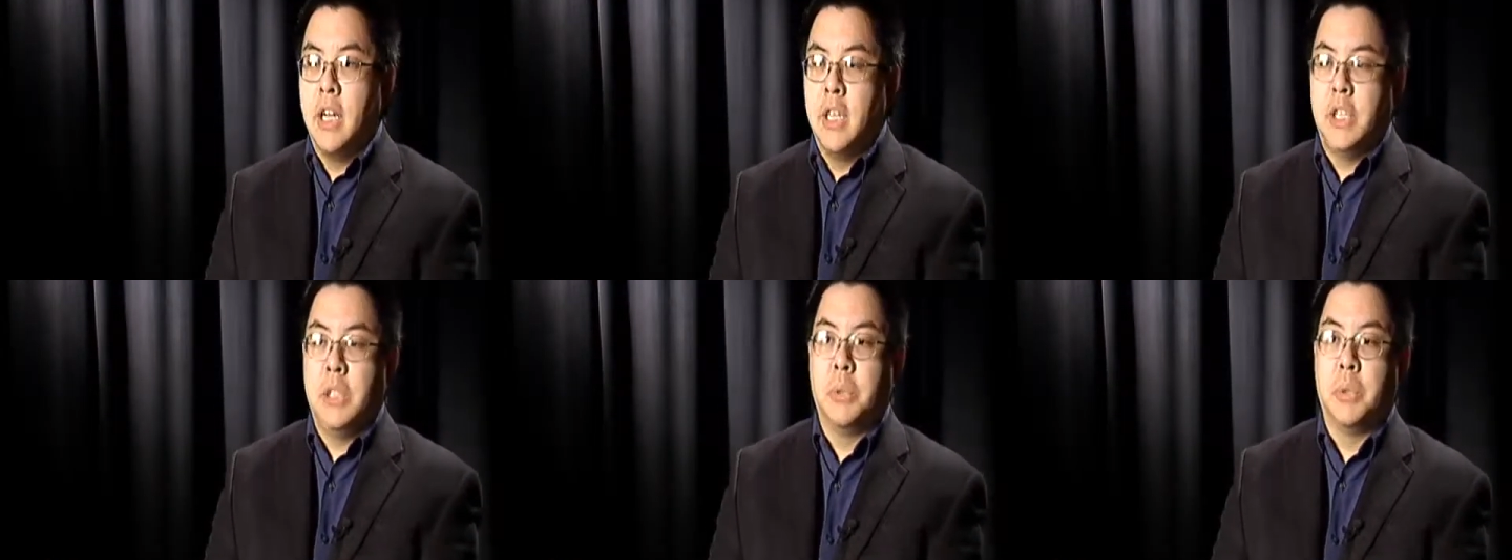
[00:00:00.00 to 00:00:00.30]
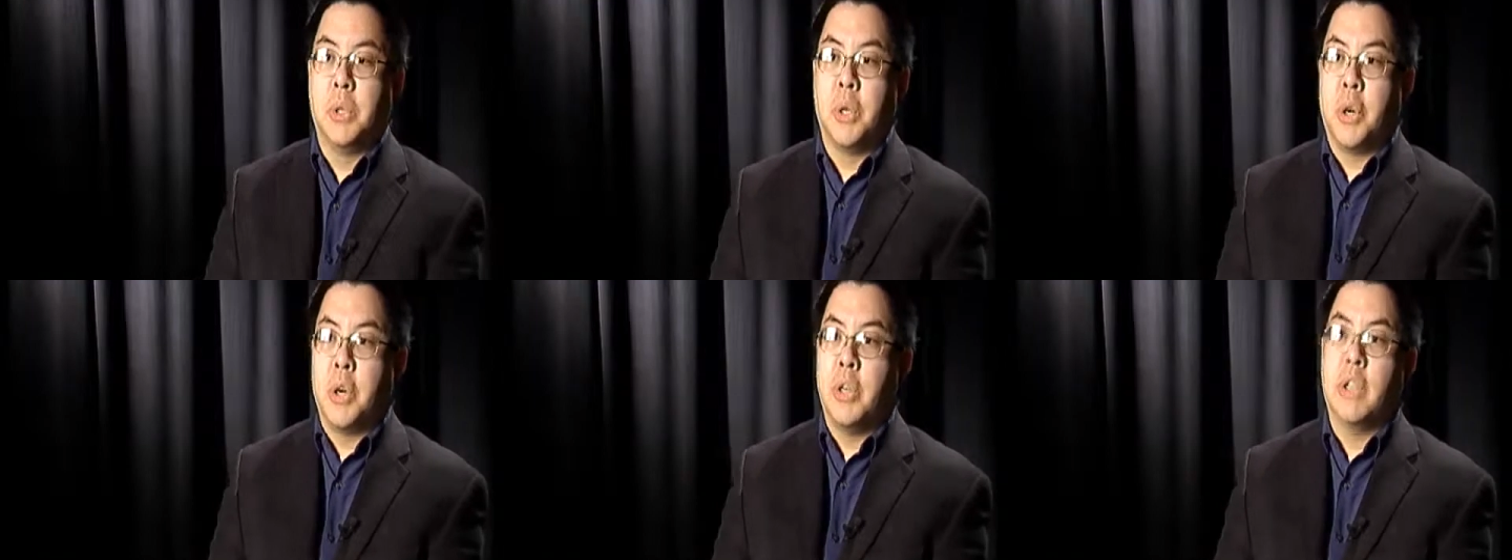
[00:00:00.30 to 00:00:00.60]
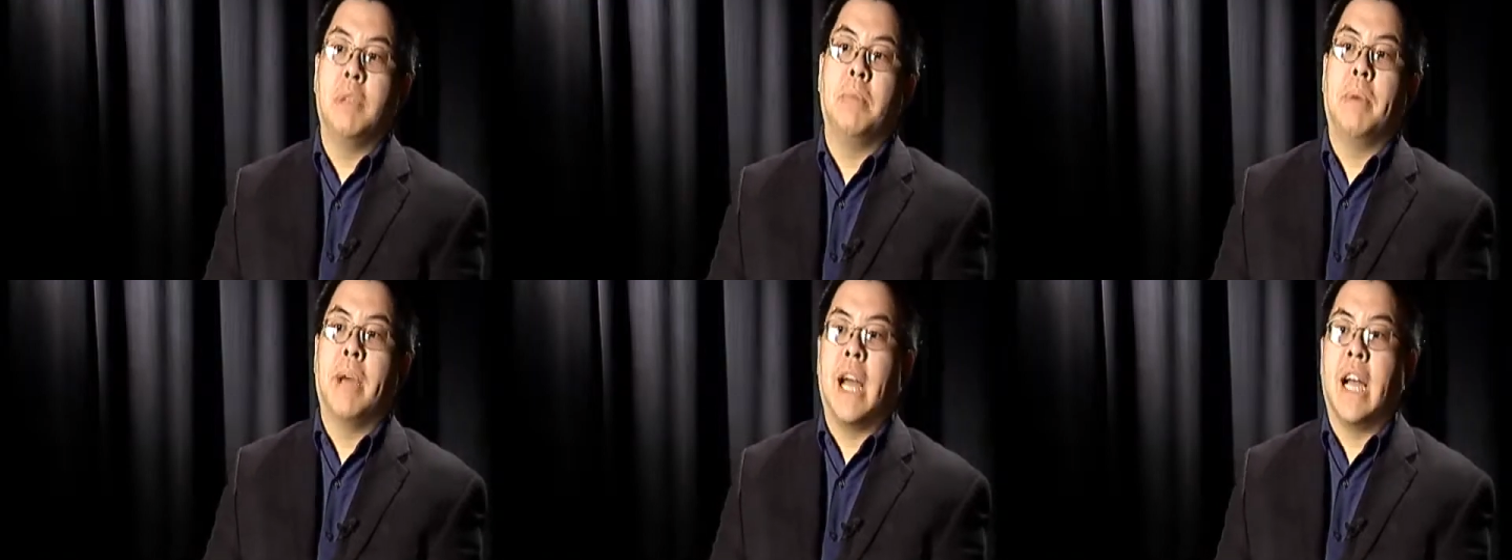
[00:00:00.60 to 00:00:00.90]
you will
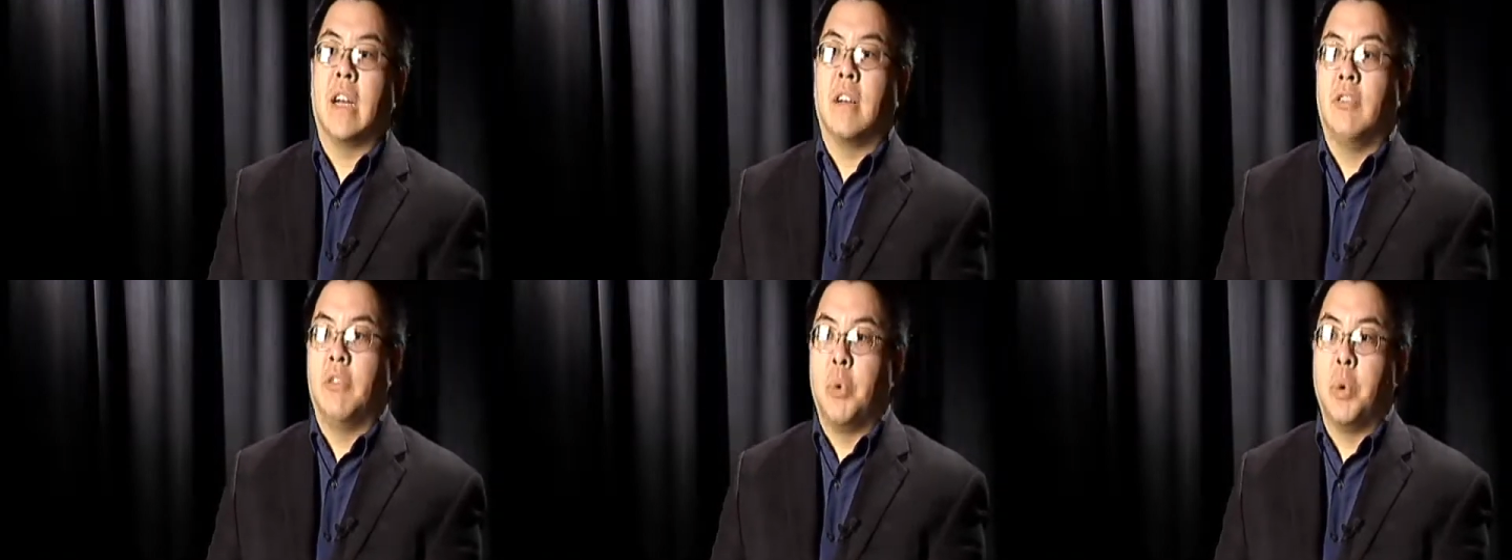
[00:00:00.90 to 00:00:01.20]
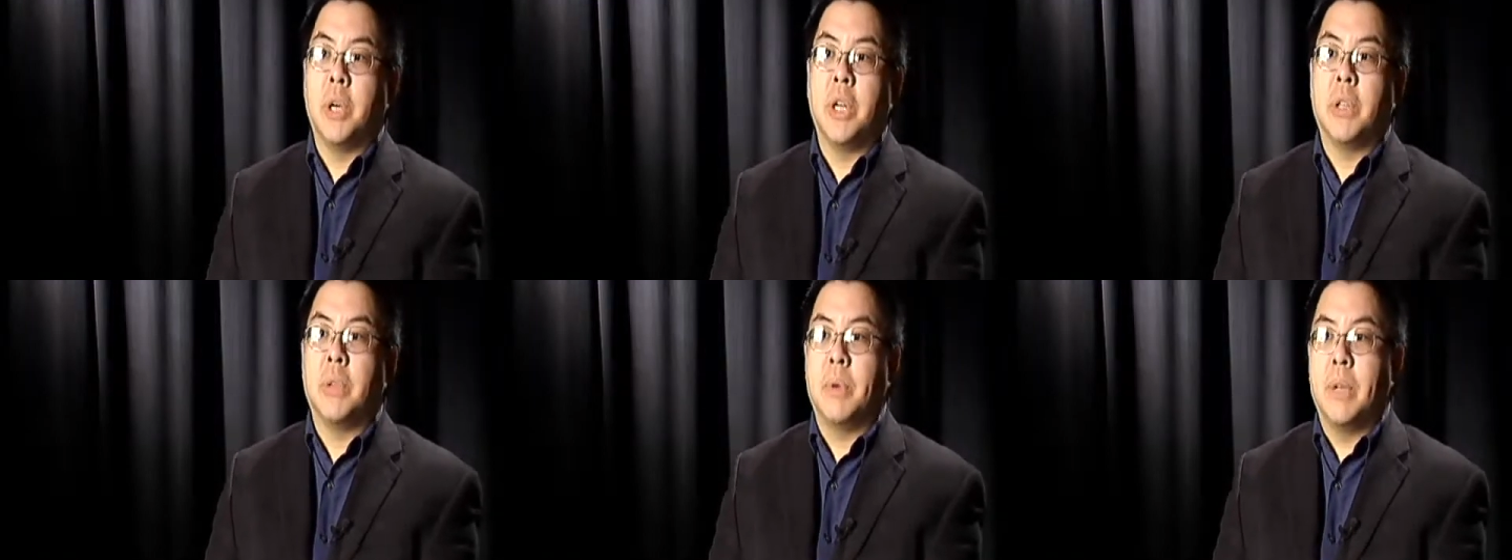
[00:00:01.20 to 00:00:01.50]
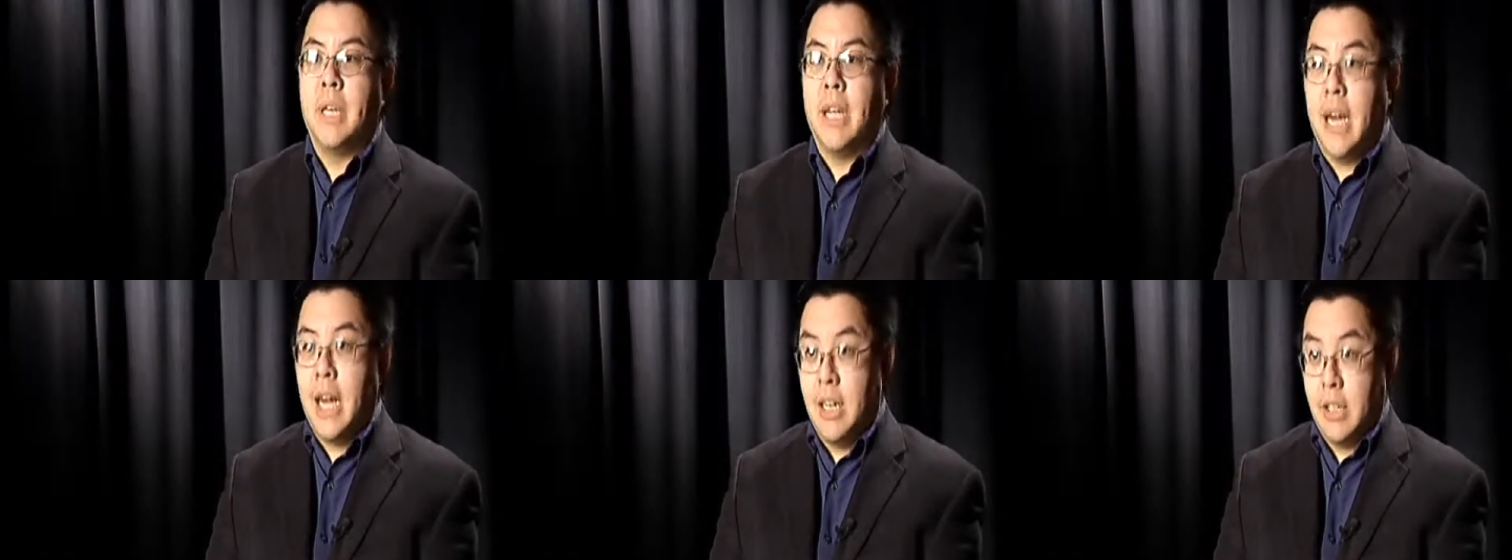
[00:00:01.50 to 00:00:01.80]
earn back $43.